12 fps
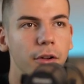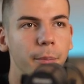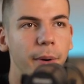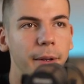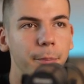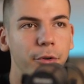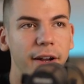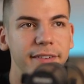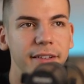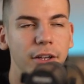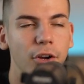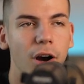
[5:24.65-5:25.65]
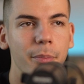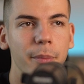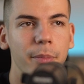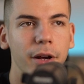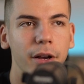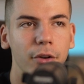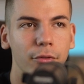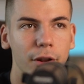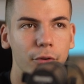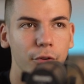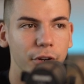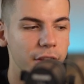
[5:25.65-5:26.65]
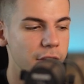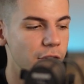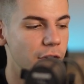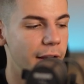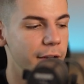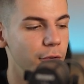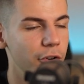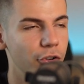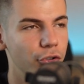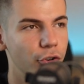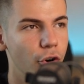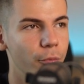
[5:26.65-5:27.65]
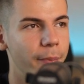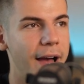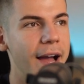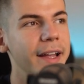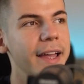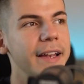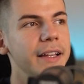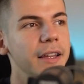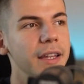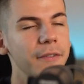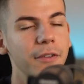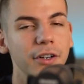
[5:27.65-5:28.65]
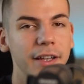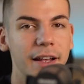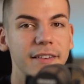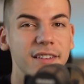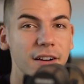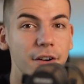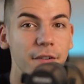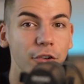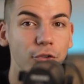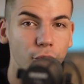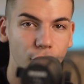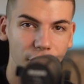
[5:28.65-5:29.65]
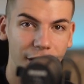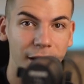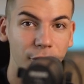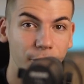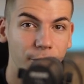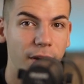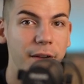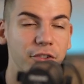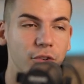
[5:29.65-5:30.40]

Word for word: by pressing the copy button right over here and you can just go back and deliver that service to your client in five